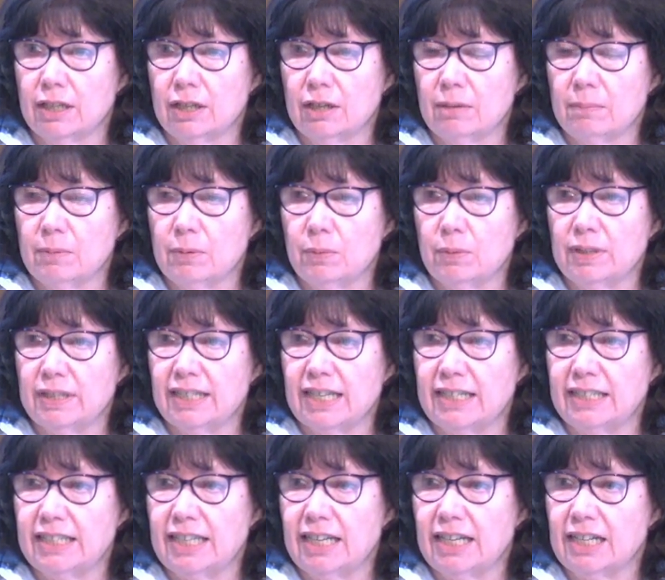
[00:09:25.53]
But what does
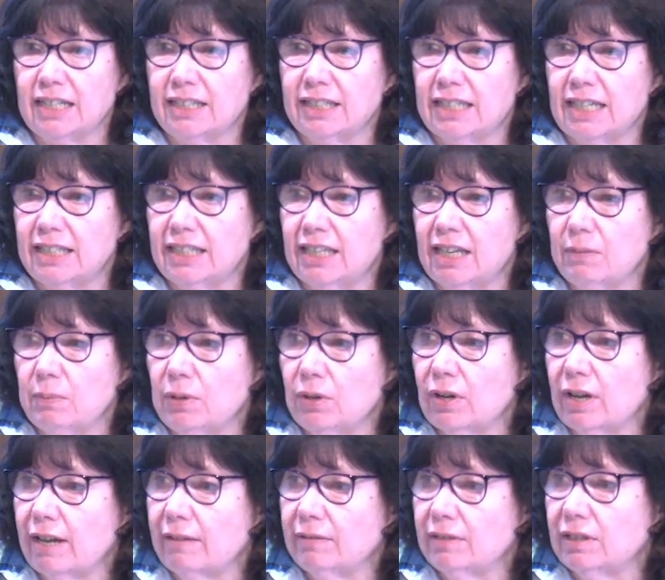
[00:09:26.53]
that say to us? Does that say we don't
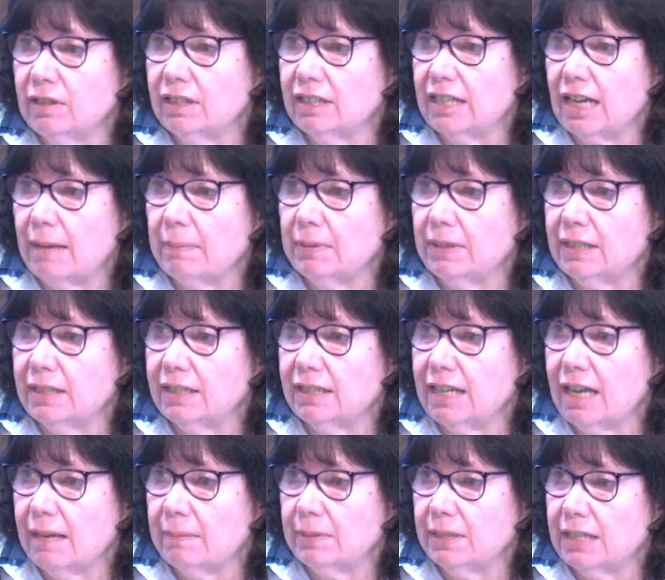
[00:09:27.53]
have to stop at the
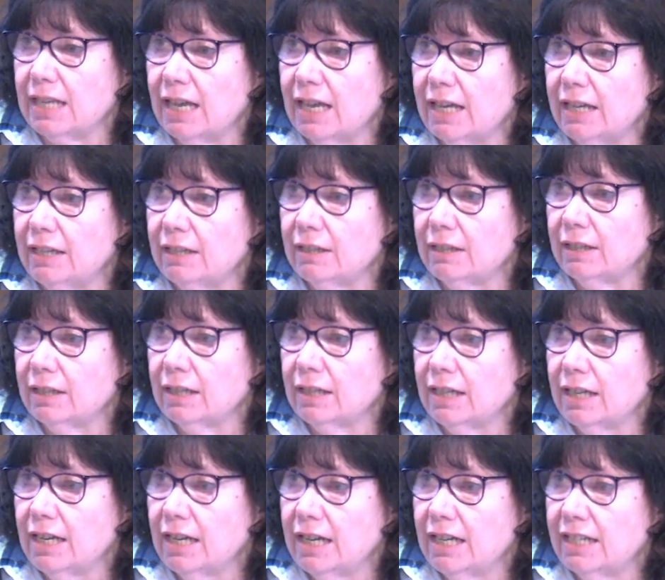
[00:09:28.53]
stop sign?
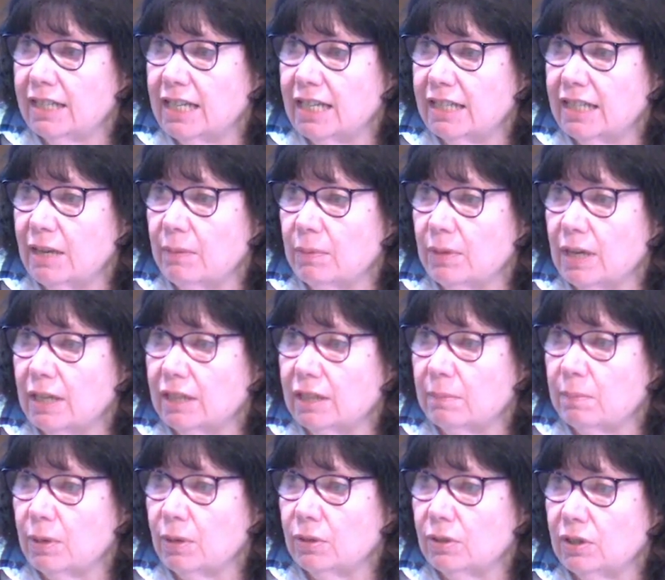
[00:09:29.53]
Does that say we're not
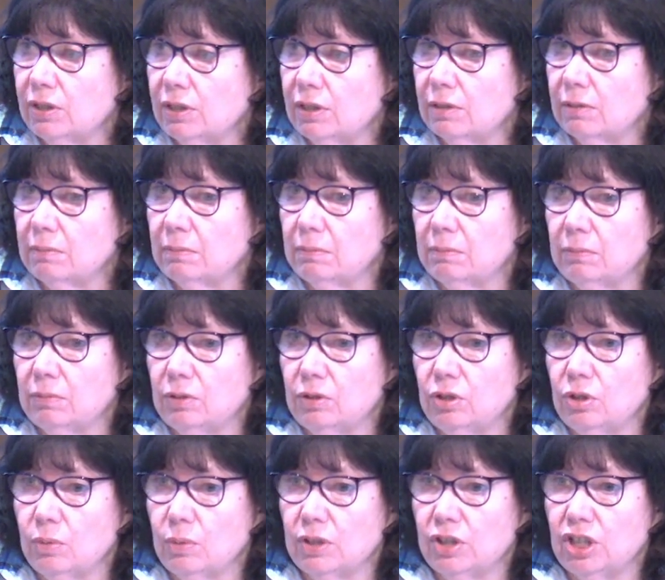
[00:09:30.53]
supposed to
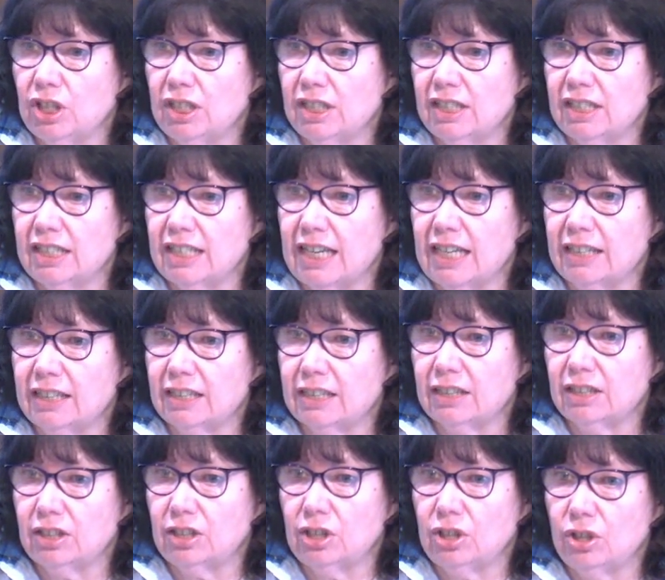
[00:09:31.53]
do what Jesus asks
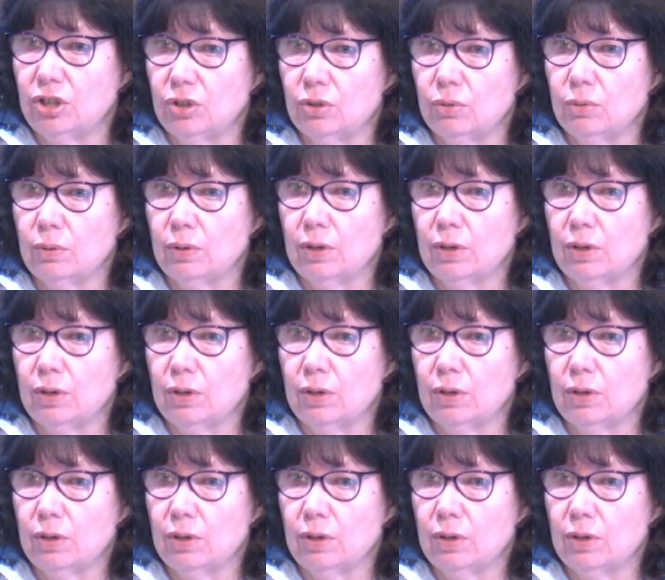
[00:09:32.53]
us to do?